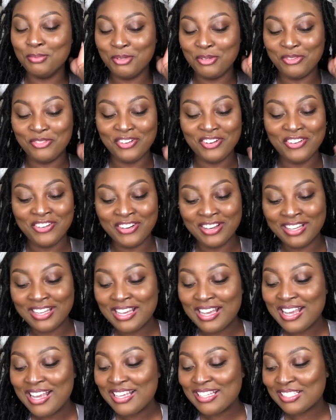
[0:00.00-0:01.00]
move on.
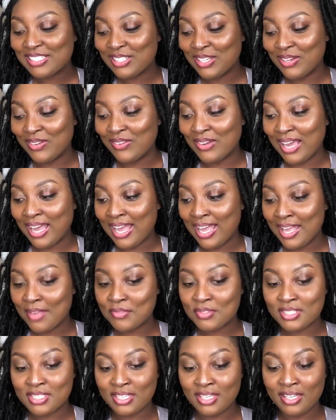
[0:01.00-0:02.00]
So I
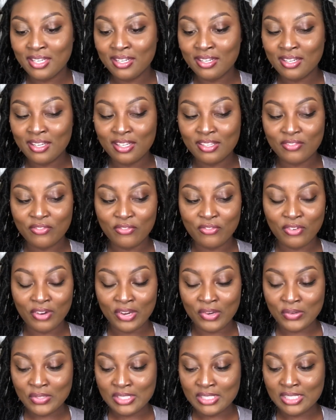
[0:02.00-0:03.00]
have 10
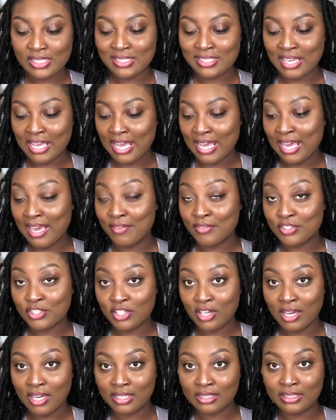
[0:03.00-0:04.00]
fragrances that have
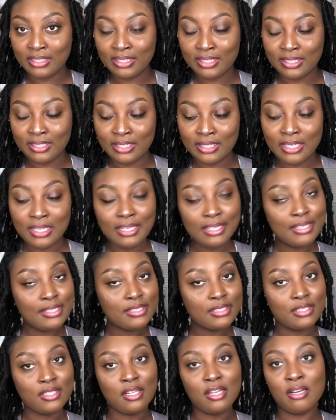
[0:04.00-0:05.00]
chocolate in it.
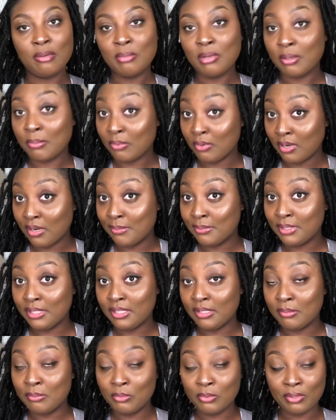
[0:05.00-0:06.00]
Some are
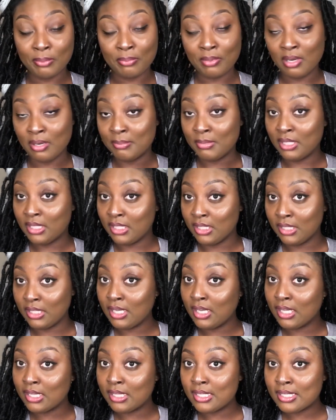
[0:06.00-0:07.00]
prominent, more prominent than
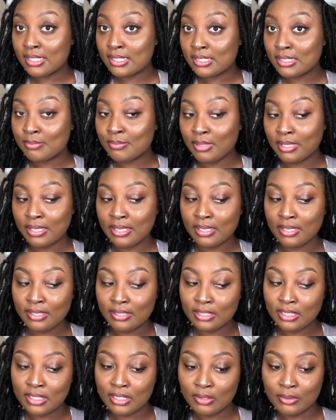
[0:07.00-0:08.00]
others, but
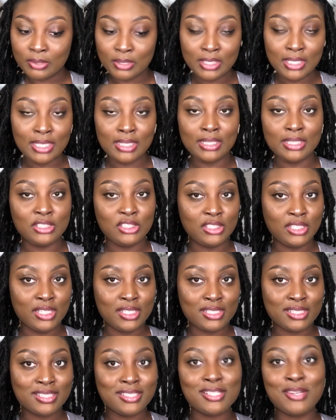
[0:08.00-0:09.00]
you know, you get the
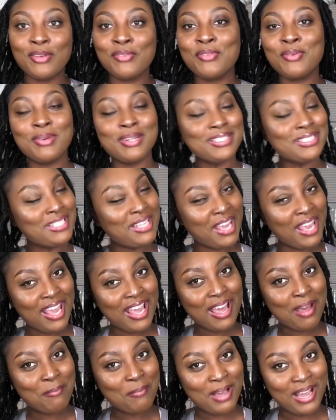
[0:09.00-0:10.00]
gist. So if you want to see
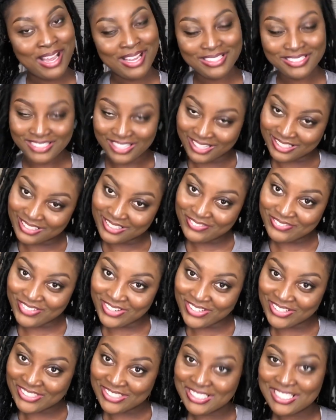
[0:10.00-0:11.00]
my chocolate
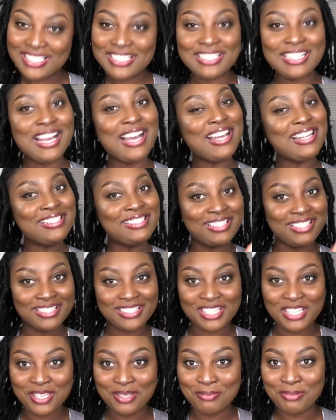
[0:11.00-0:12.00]
fragrances,
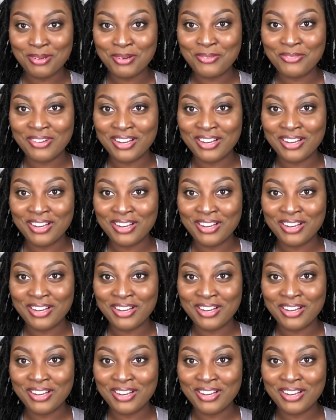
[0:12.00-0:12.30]
just keep on